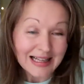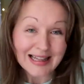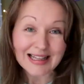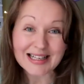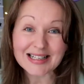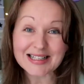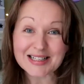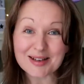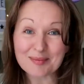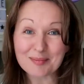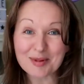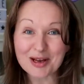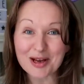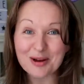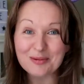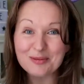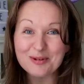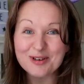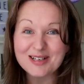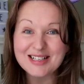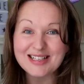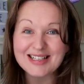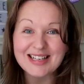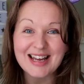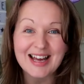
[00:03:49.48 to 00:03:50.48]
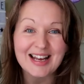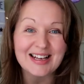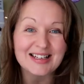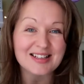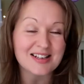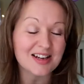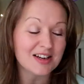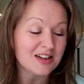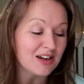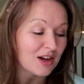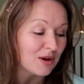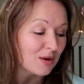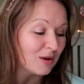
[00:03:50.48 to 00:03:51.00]
that's something I would say is
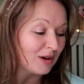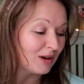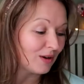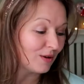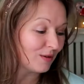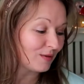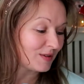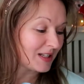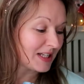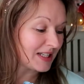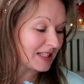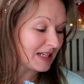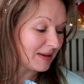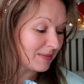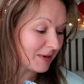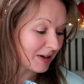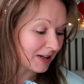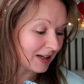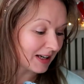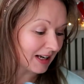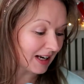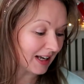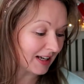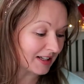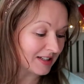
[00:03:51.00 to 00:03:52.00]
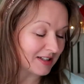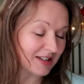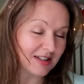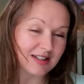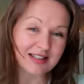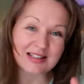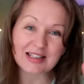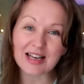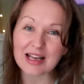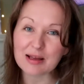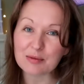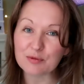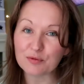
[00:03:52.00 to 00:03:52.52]
I know a lot of Disney mug
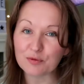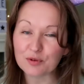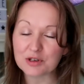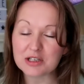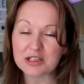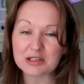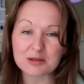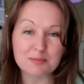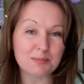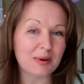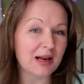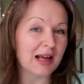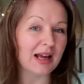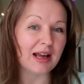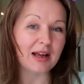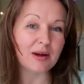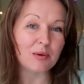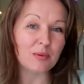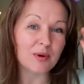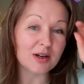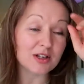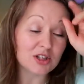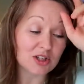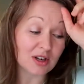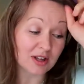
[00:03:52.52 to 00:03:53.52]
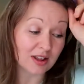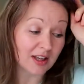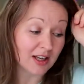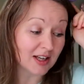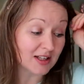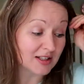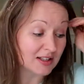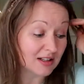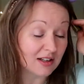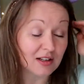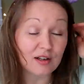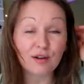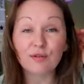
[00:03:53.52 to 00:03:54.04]
collectors keep them for display, which I think
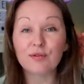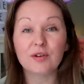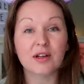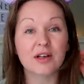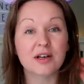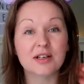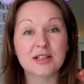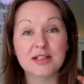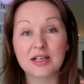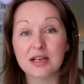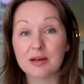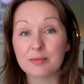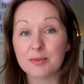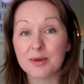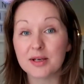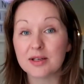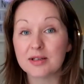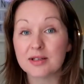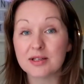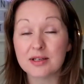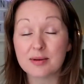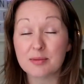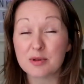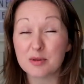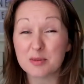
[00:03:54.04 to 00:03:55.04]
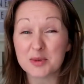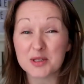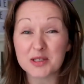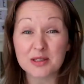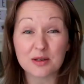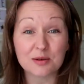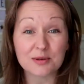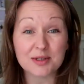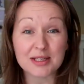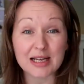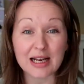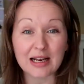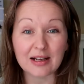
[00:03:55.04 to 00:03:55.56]
is a lovely idea because some of them are
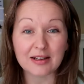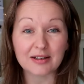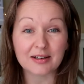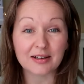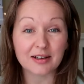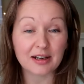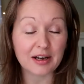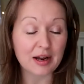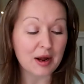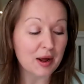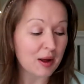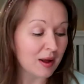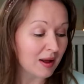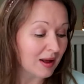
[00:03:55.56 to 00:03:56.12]
so delicate.